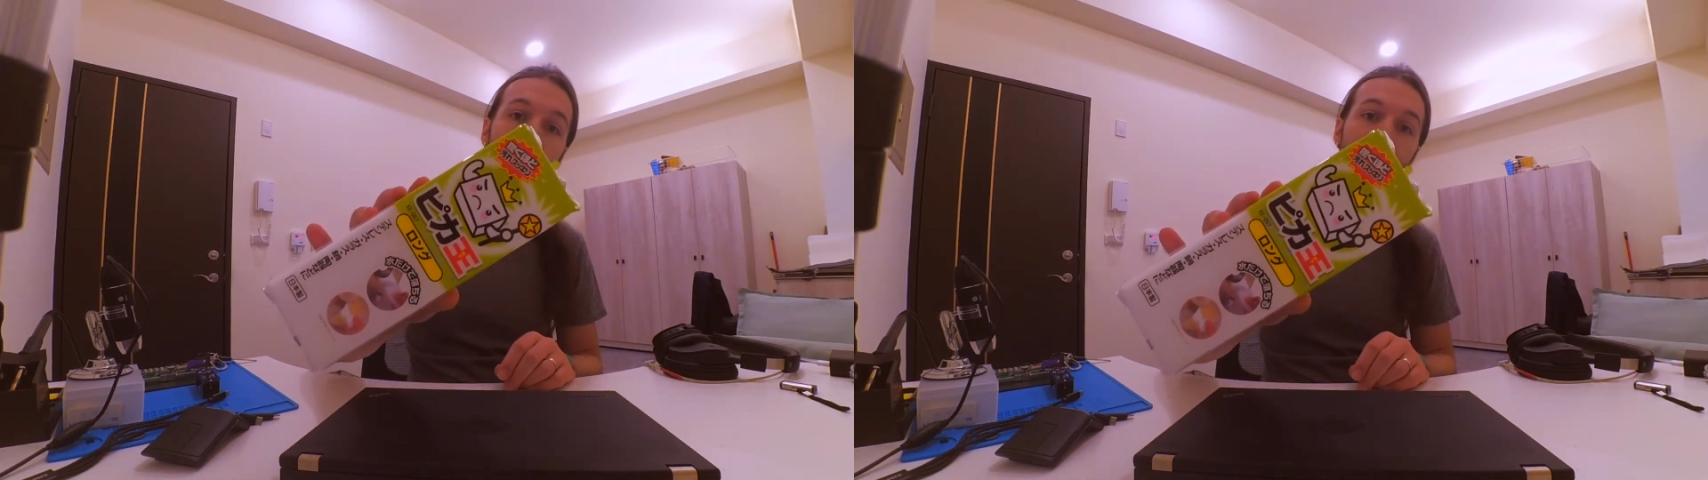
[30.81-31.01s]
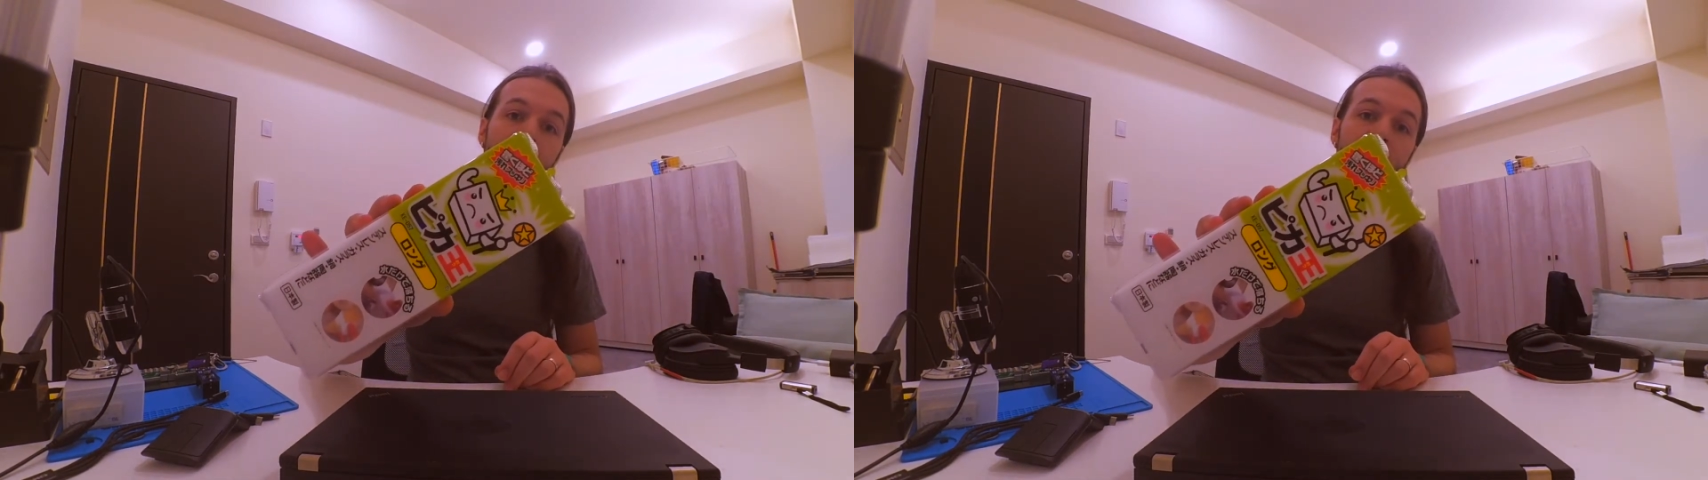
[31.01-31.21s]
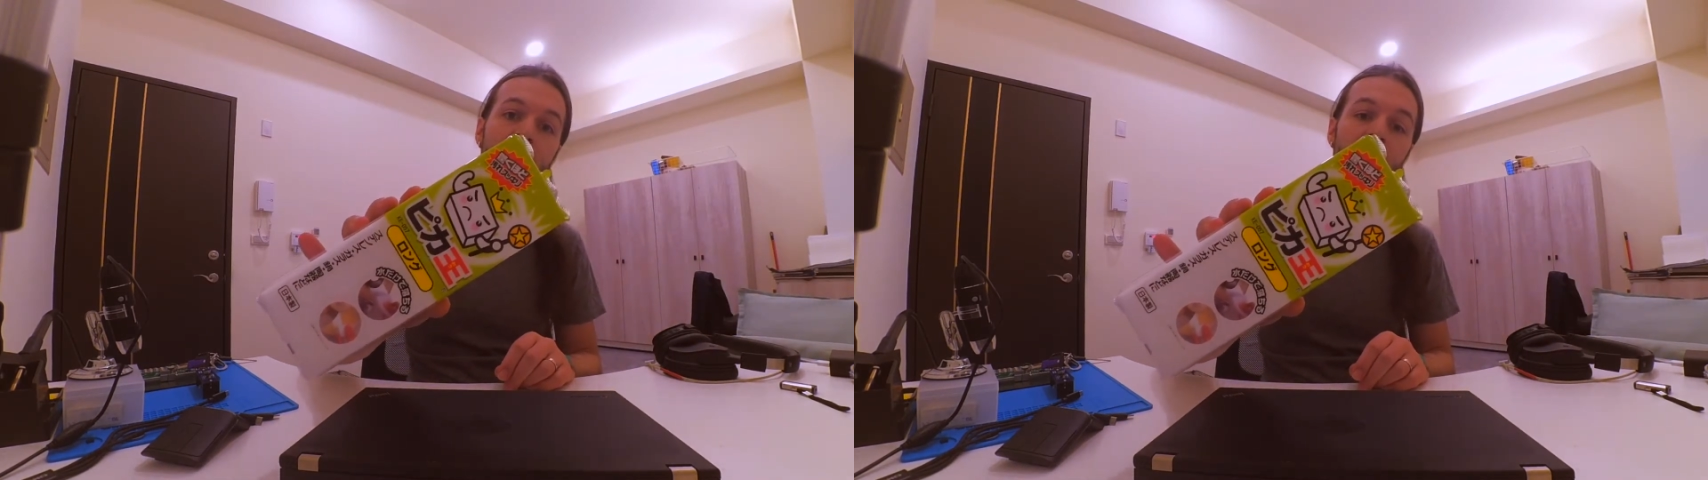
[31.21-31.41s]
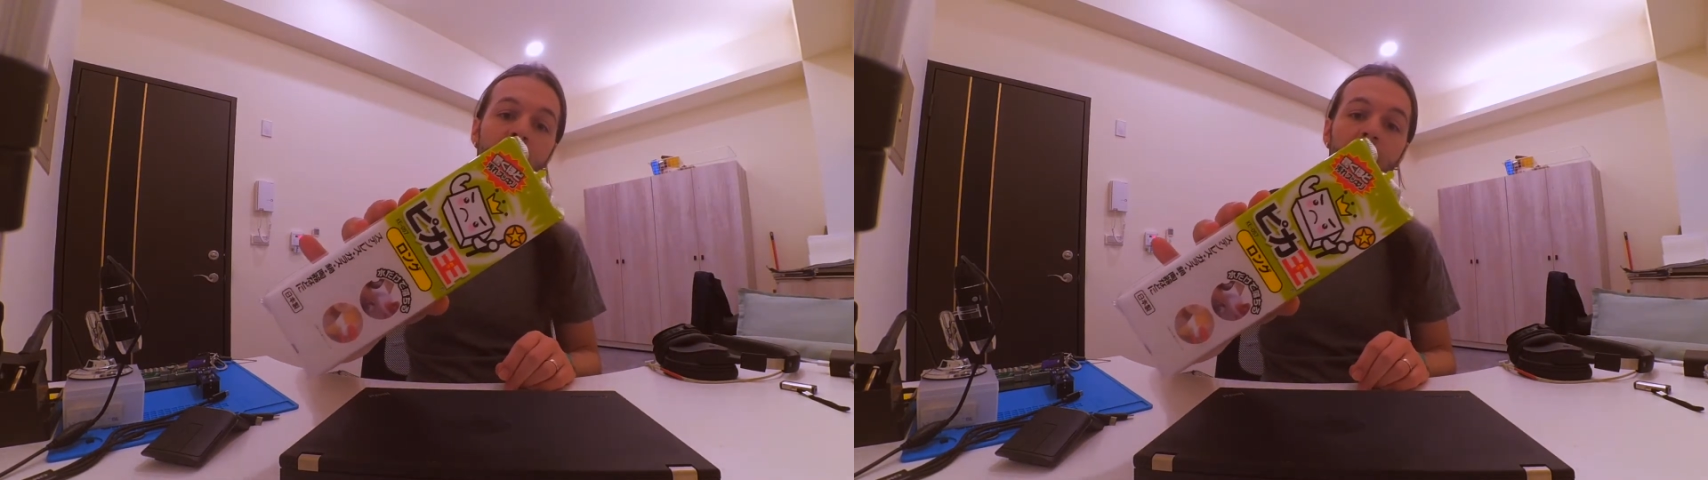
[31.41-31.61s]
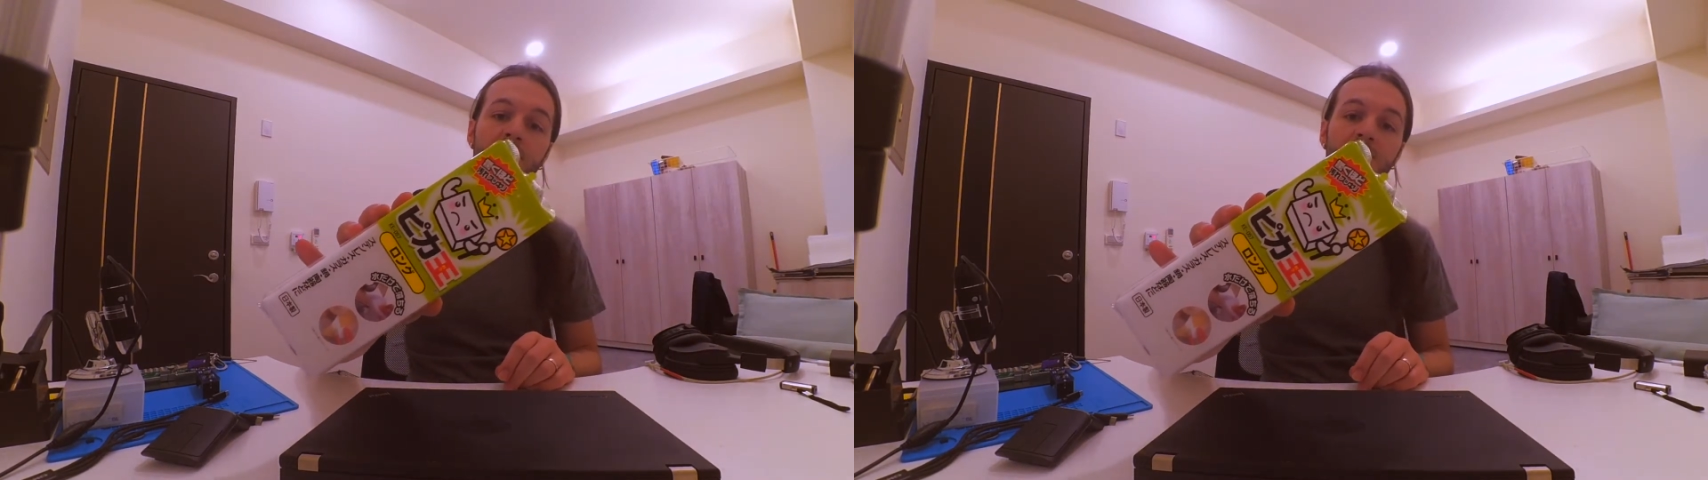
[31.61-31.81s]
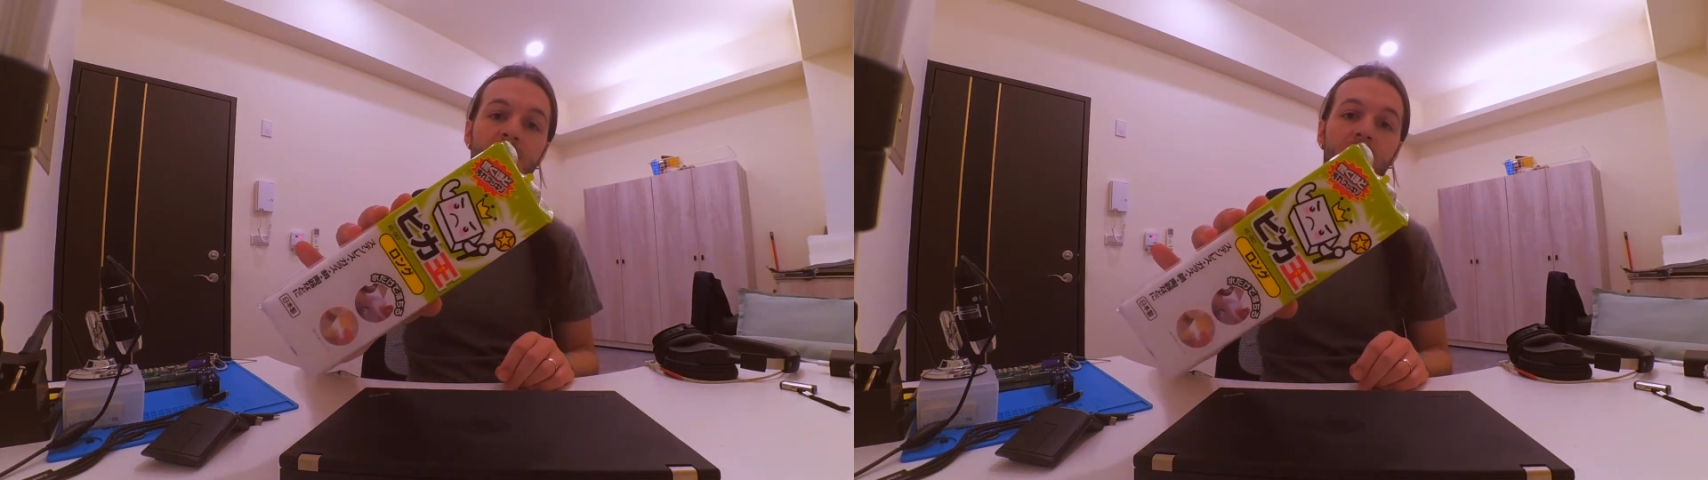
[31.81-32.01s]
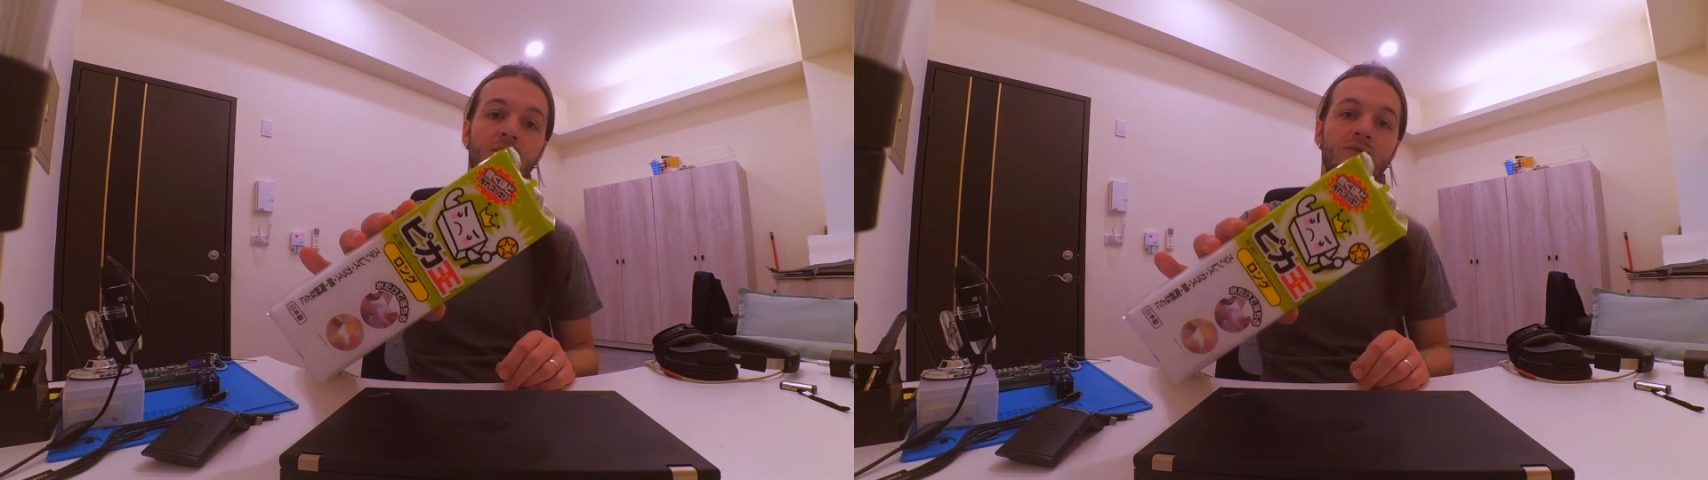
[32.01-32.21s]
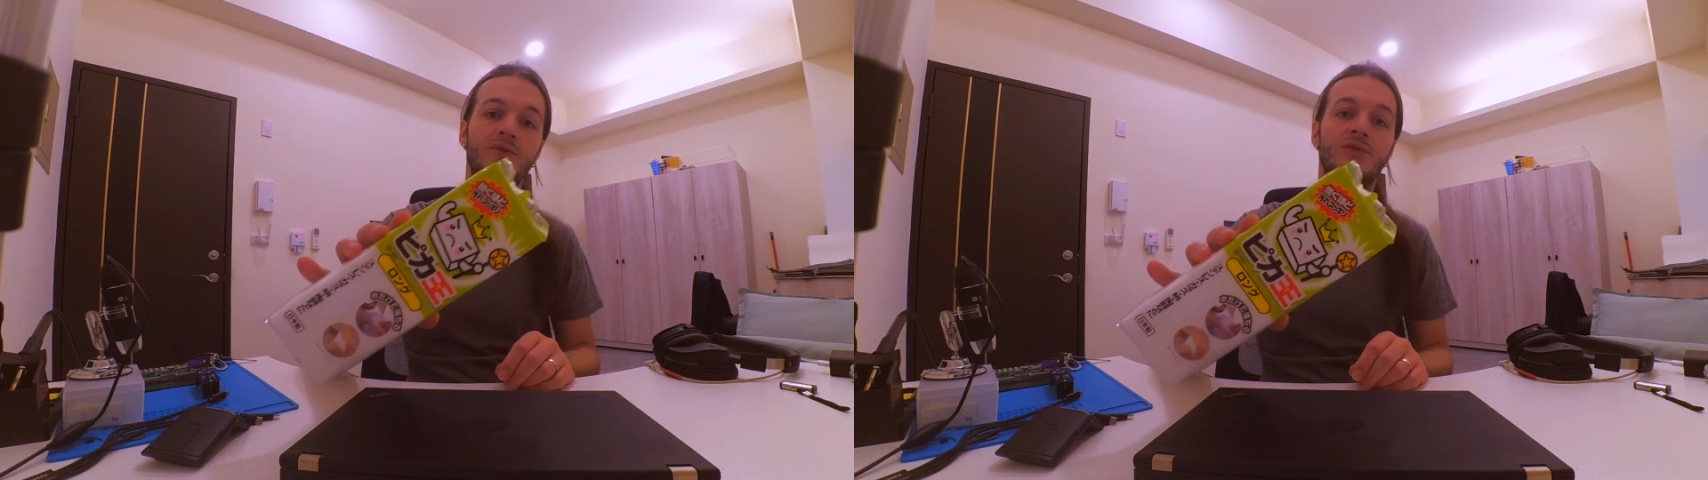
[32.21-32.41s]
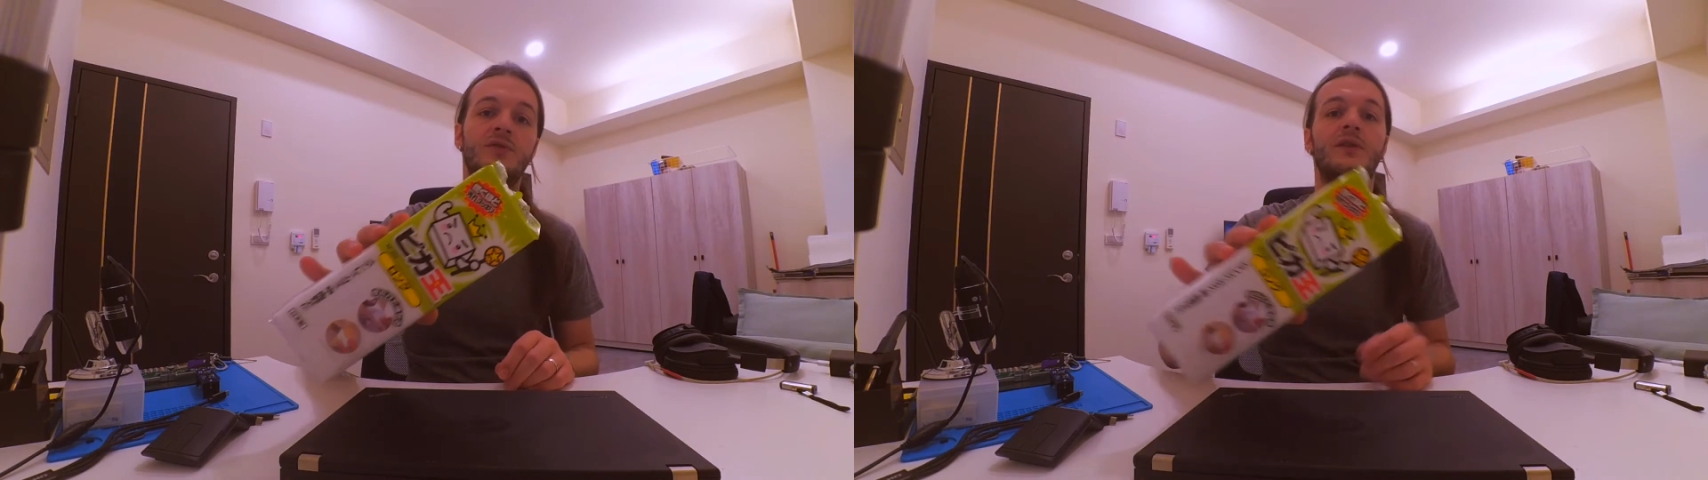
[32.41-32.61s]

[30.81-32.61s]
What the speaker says: this is called the magic sponge.